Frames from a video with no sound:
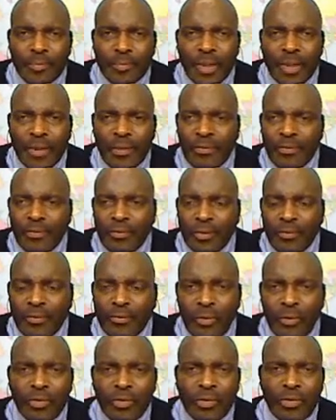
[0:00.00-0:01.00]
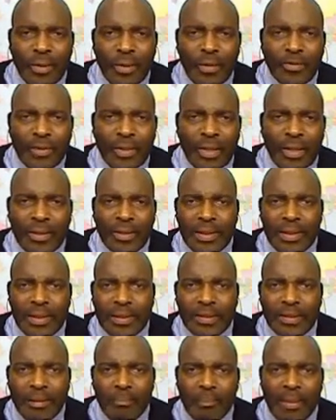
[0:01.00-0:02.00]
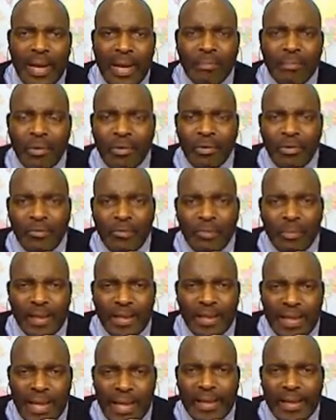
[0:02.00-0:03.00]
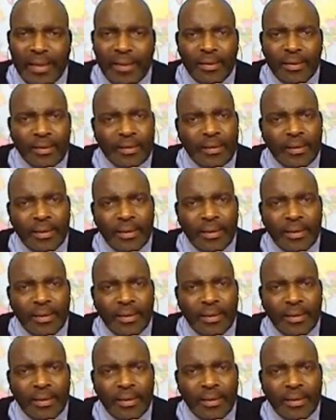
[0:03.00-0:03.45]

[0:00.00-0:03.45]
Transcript: as Roosevelt said, he got the backbone of a banana.